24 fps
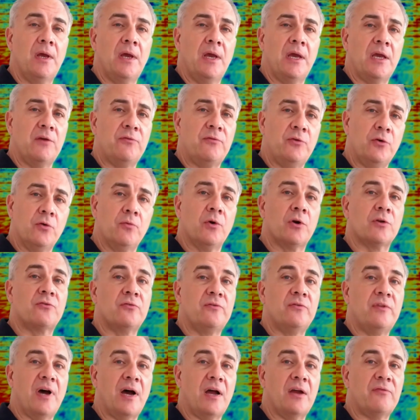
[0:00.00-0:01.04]
If you were to
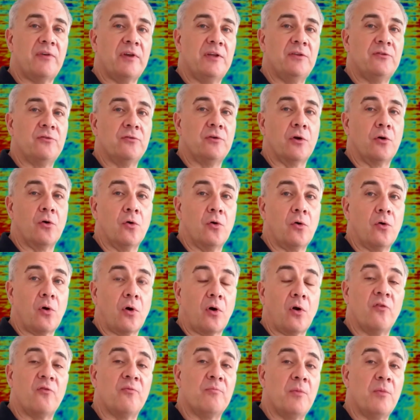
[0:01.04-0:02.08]
dive into the core
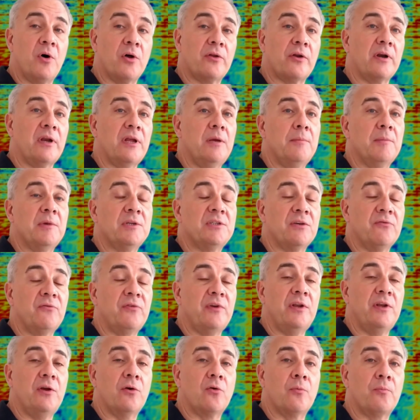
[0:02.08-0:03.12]
of modern image and
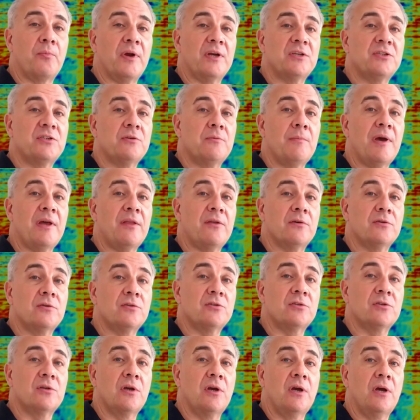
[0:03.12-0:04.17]
video compression methods,
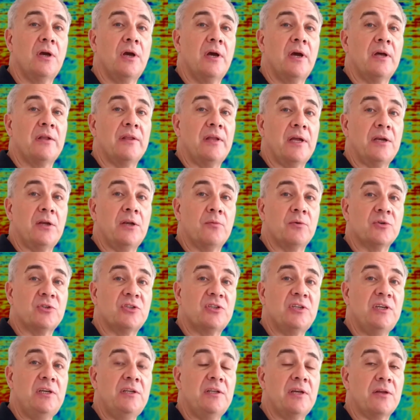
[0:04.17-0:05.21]
then you will
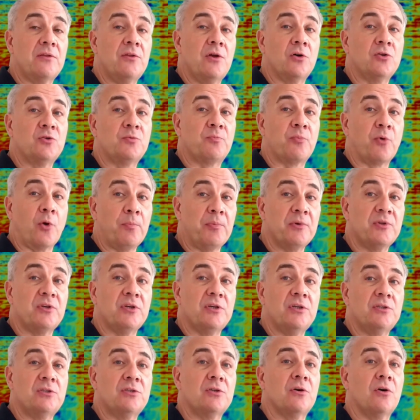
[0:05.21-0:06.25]
see that those
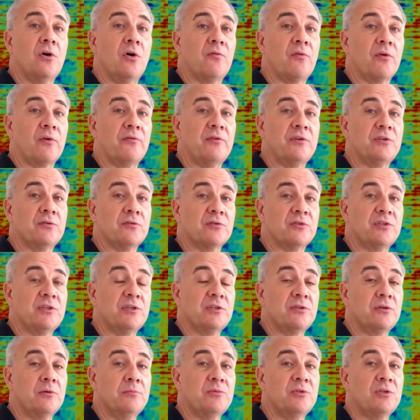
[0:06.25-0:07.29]
properties of our visual
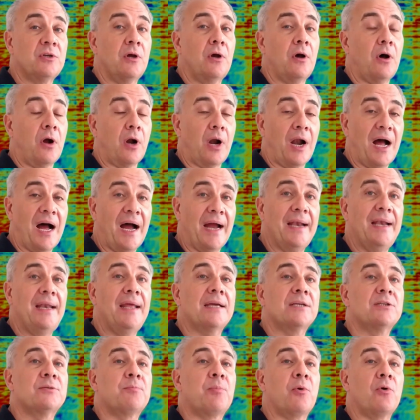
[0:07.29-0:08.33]
systems are highly
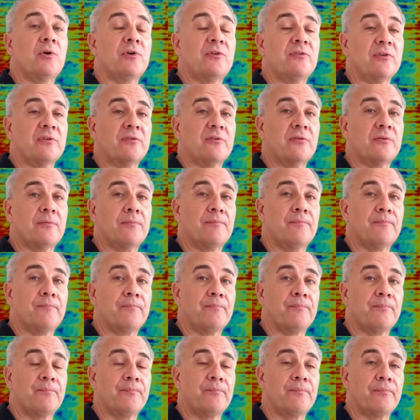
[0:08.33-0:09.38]
exploited.
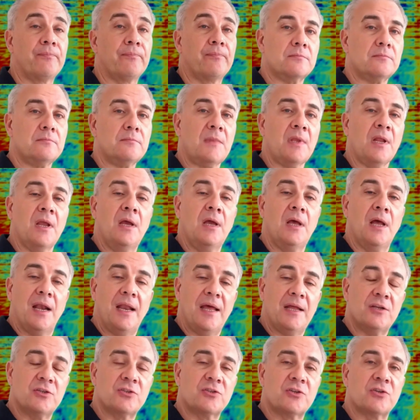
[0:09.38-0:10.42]

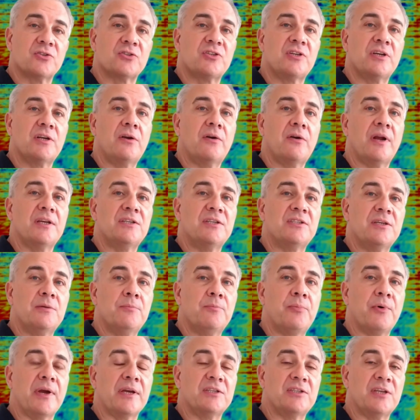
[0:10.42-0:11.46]
Let us consider a
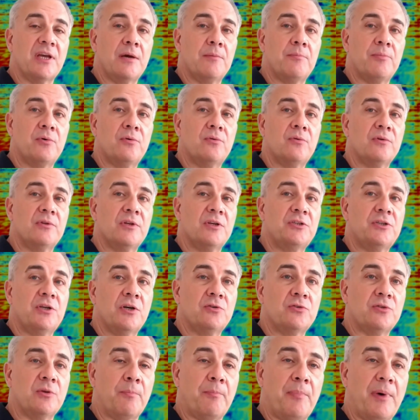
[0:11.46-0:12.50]
simple example that
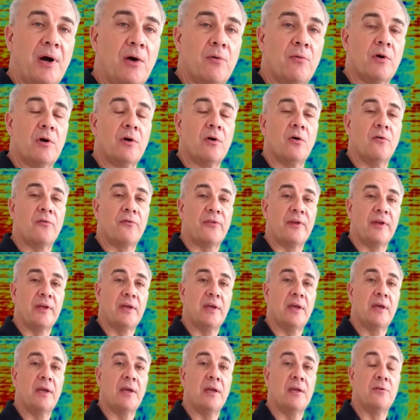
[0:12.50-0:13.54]
shows the power of
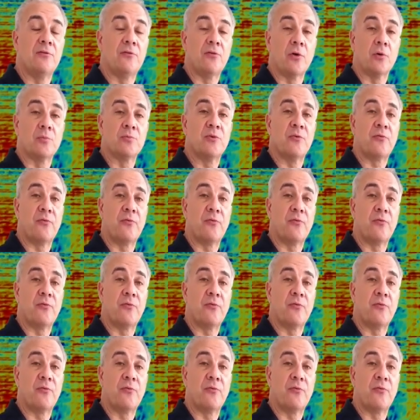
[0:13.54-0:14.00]
thinking in terms of